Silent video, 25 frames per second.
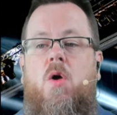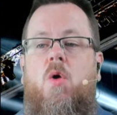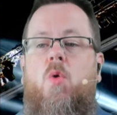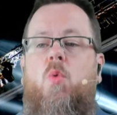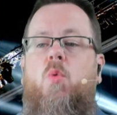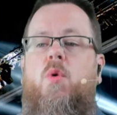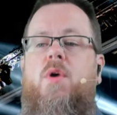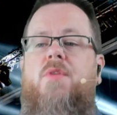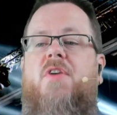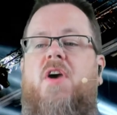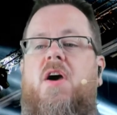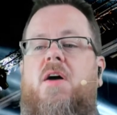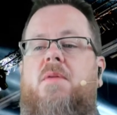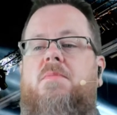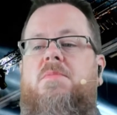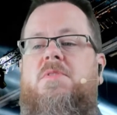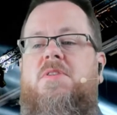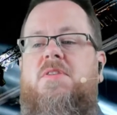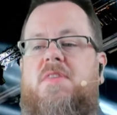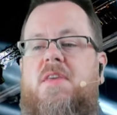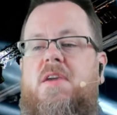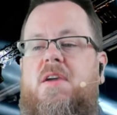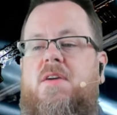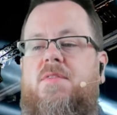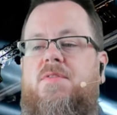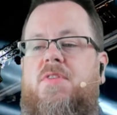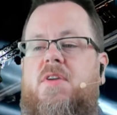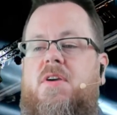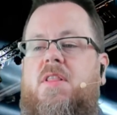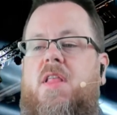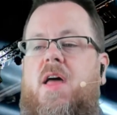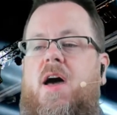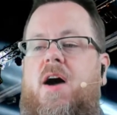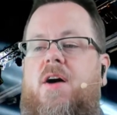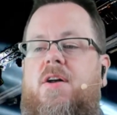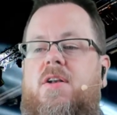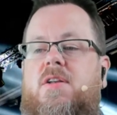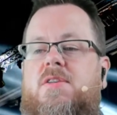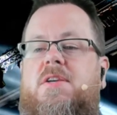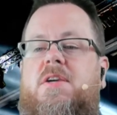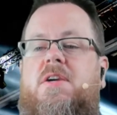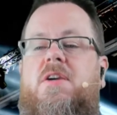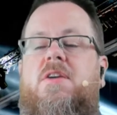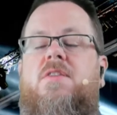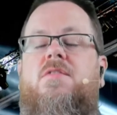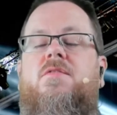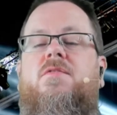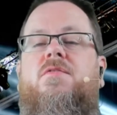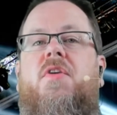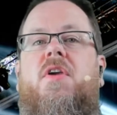We've come to think of the cloud as a
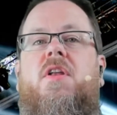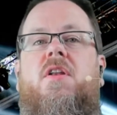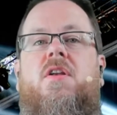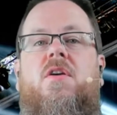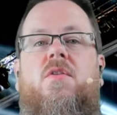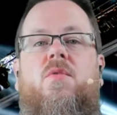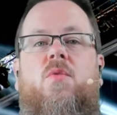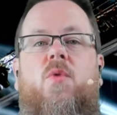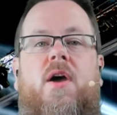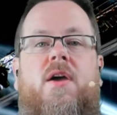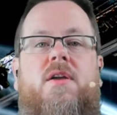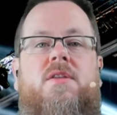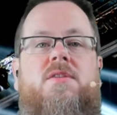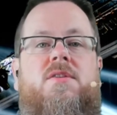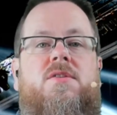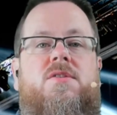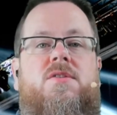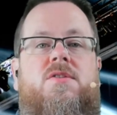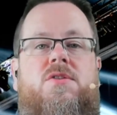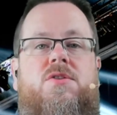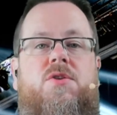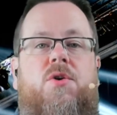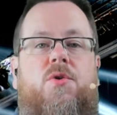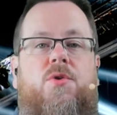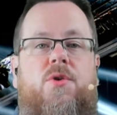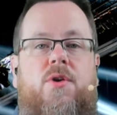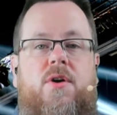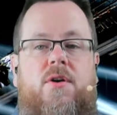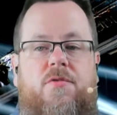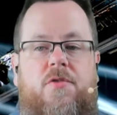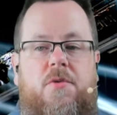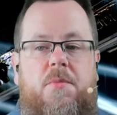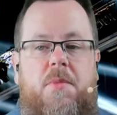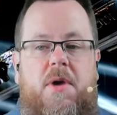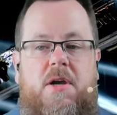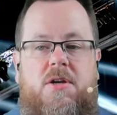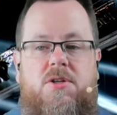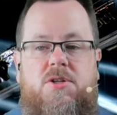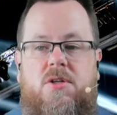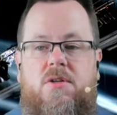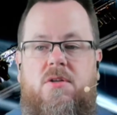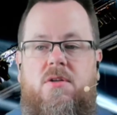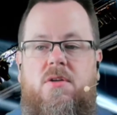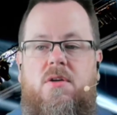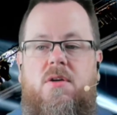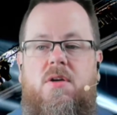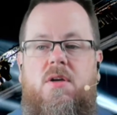convenient way to store information.